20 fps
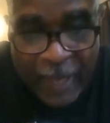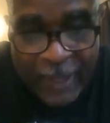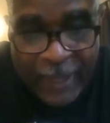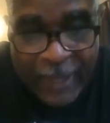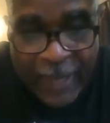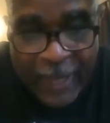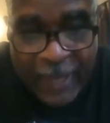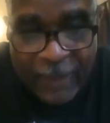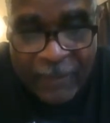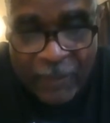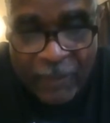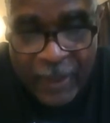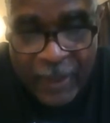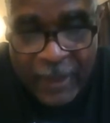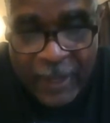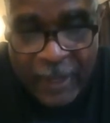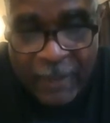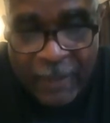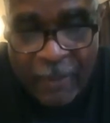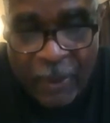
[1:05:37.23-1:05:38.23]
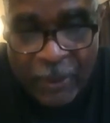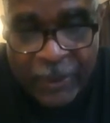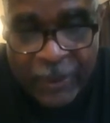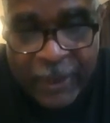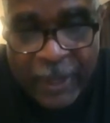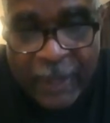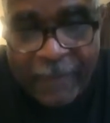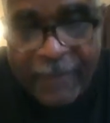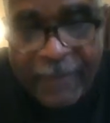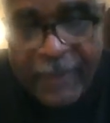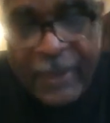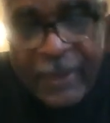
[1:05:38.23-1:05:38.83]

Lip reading: again, with Imhotep and the